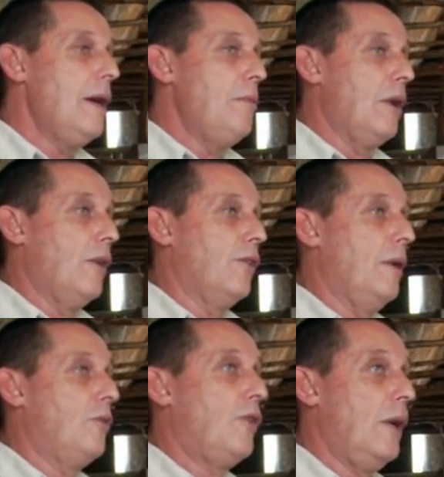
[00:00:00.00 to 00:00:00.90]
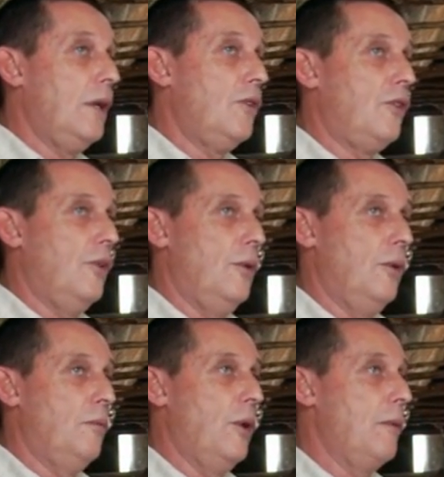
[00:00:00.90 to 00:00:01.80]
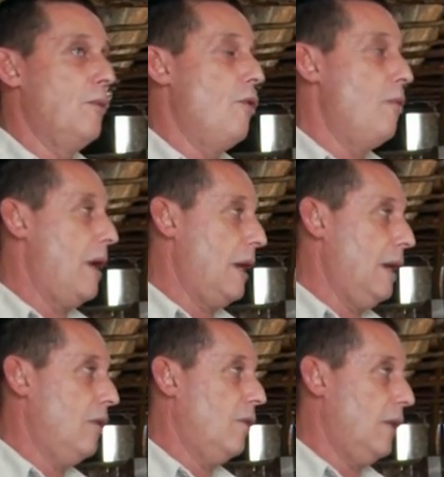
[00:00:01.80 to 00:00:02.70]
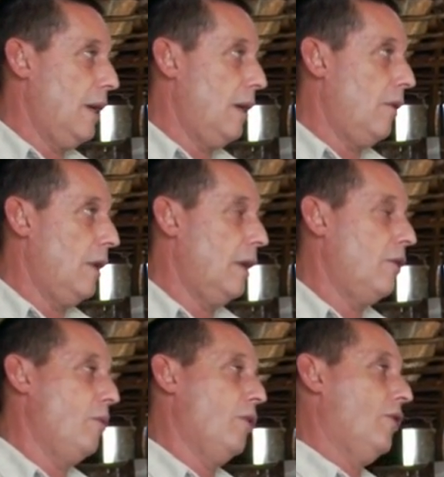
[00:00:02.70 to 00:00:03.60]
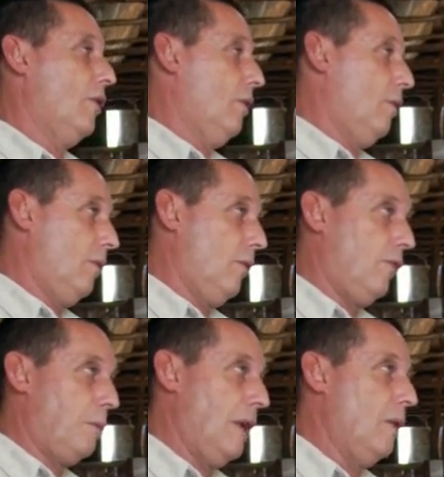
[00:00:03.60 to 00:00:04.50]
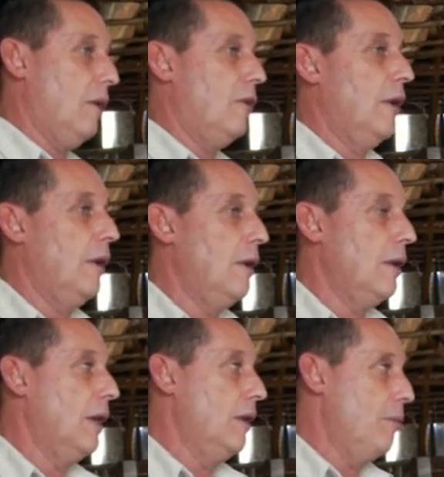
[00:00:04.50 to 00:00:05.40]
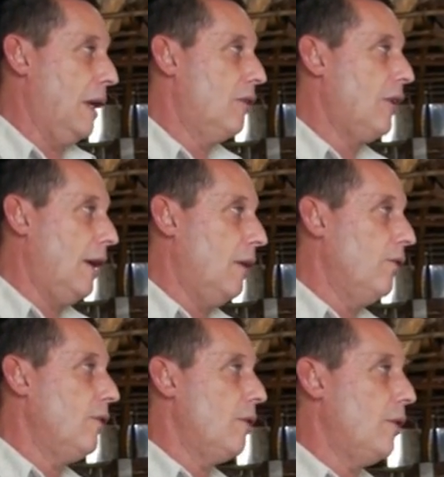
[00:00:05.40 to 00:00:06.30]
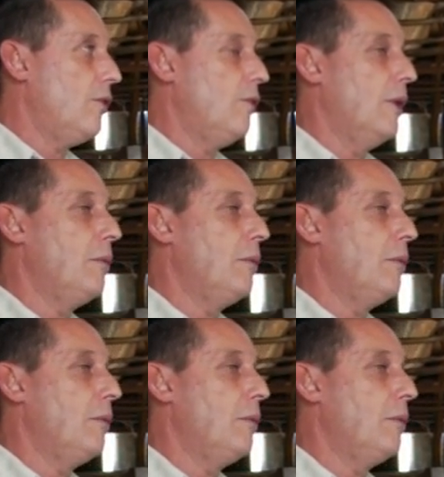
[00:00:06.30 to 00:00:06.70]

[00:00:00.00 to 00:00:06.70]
because I'm trying to bring more money into the area. I don't want to go and spend it in the big towns and the rest of it,